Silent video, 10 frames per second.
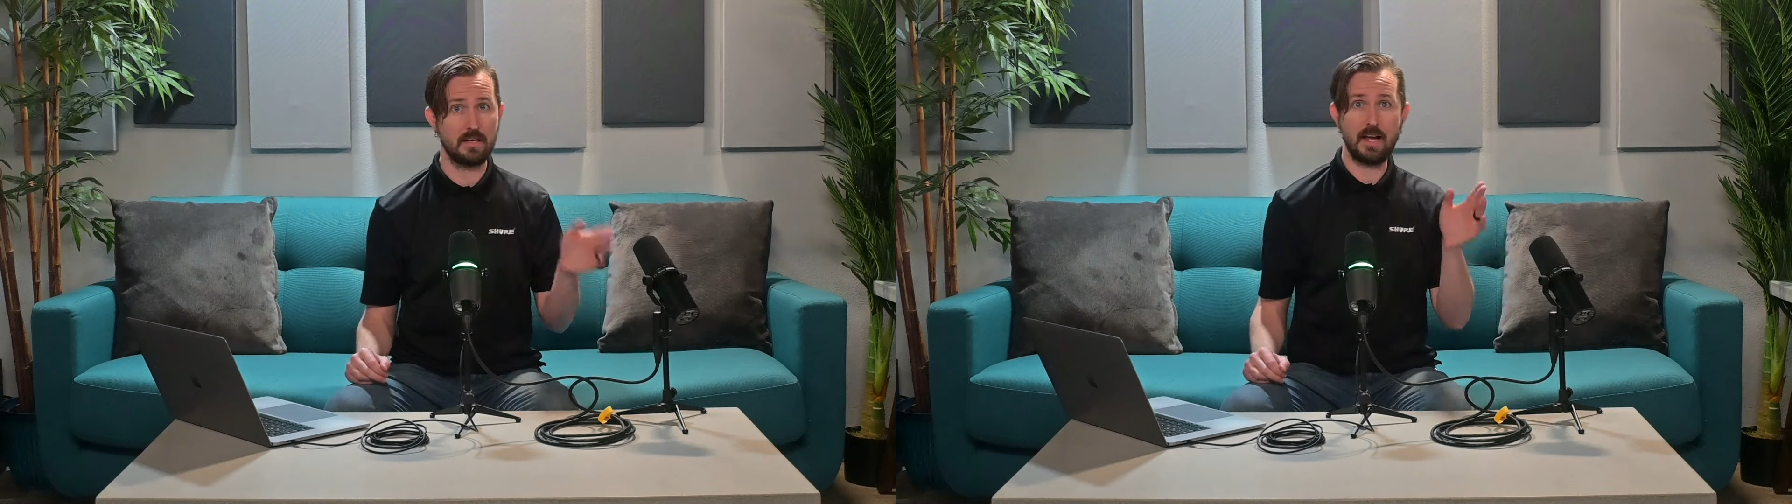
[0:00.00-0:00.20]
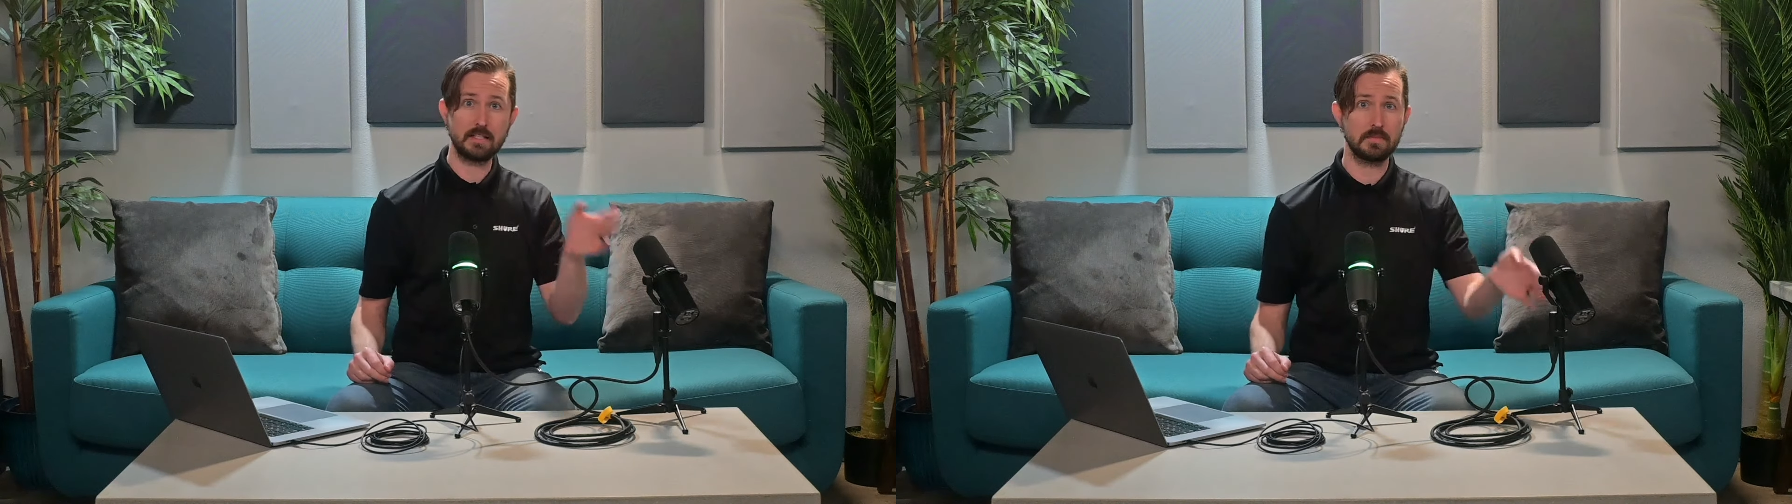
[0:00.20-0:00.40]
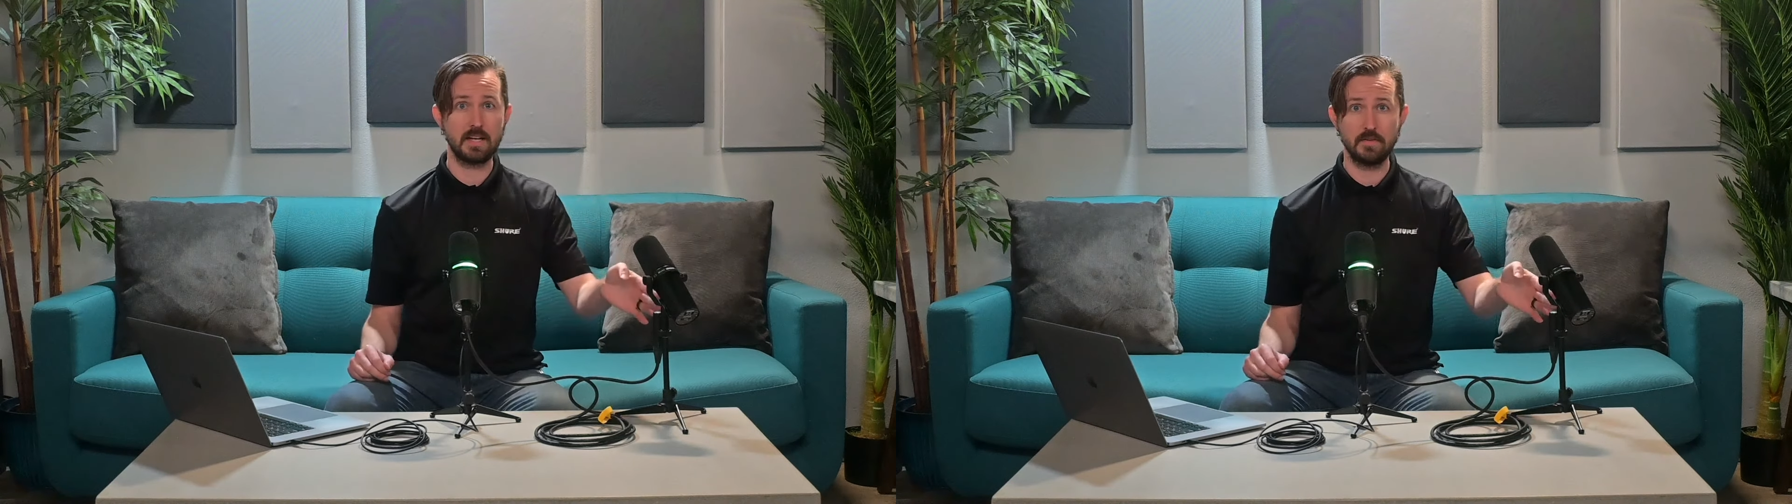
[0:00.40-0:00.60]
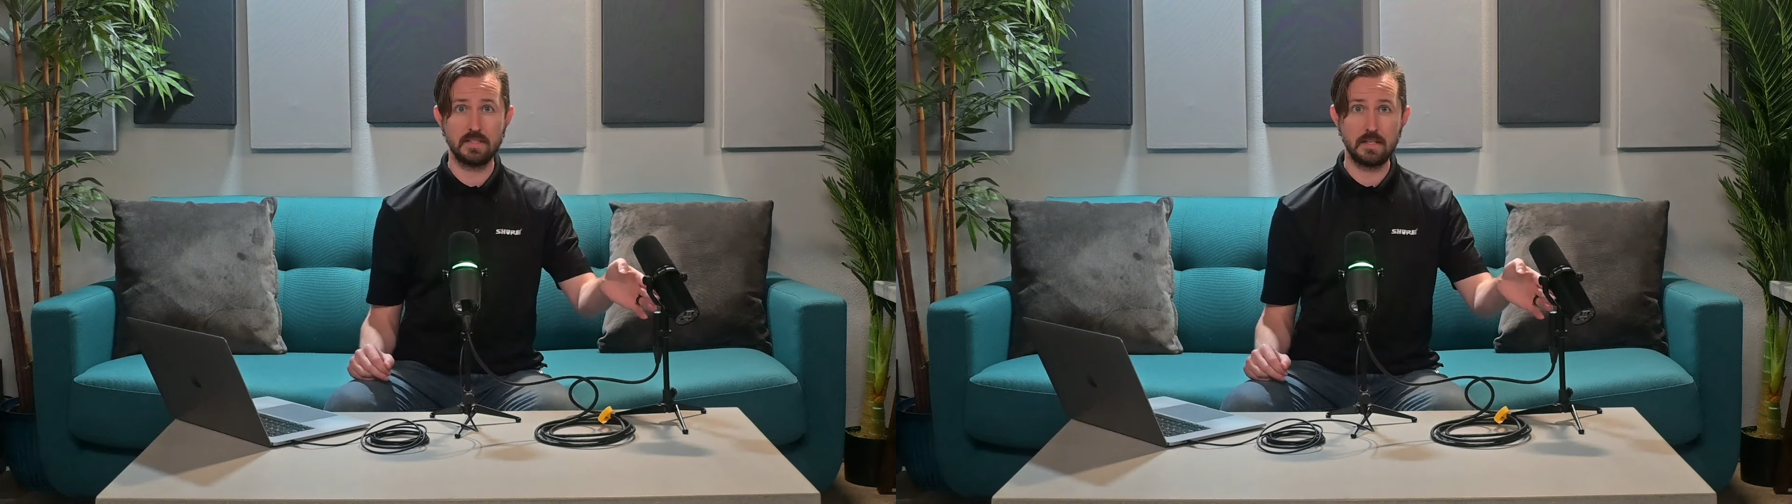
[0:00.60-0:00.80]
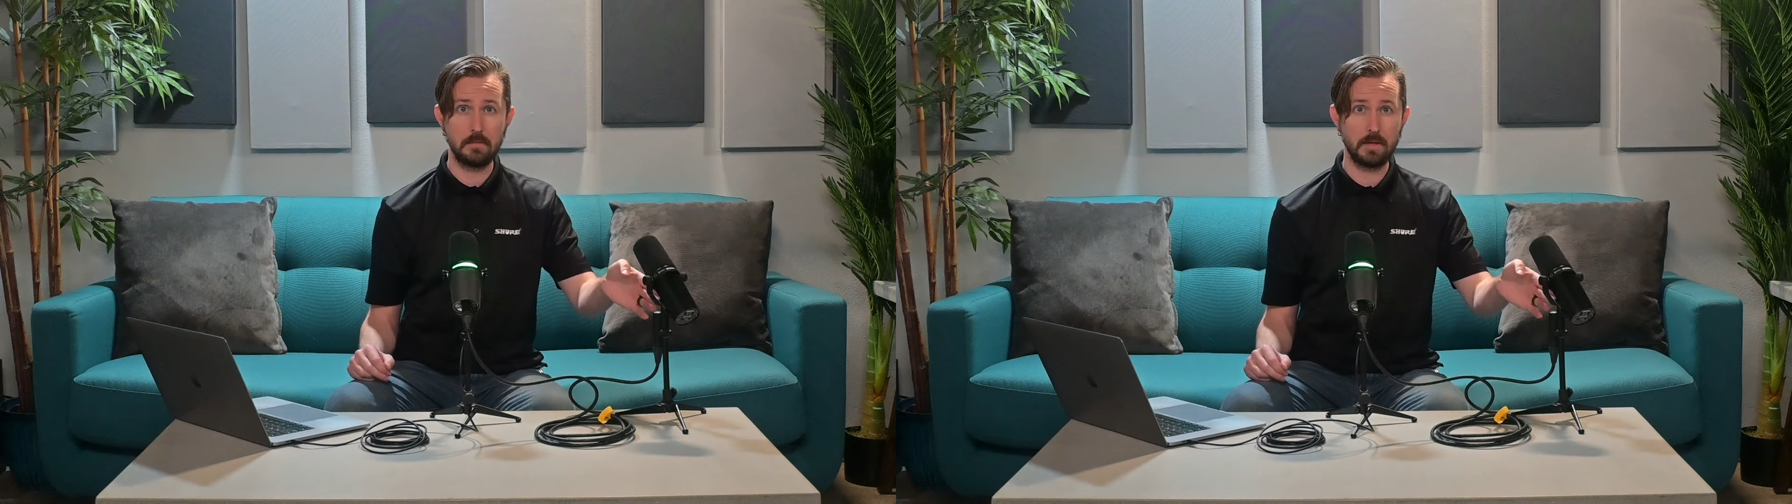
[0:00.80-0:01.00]

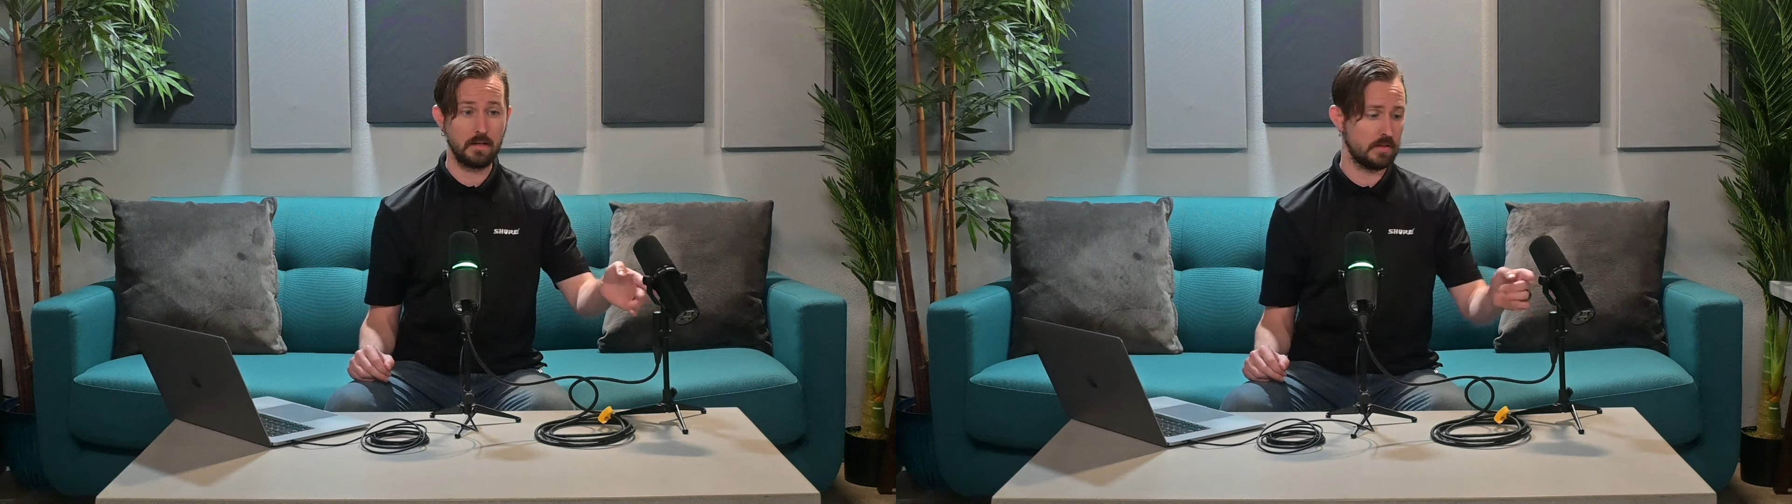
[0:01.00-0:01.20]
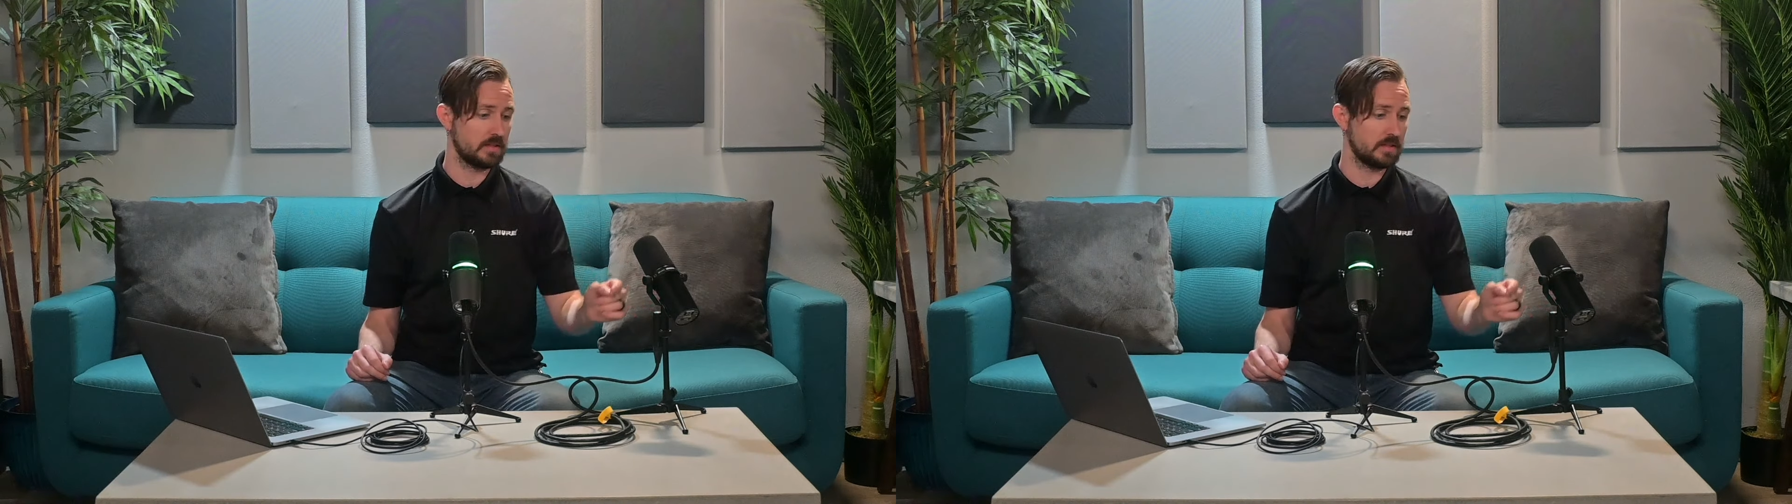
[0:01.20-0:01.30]
SM7DB that's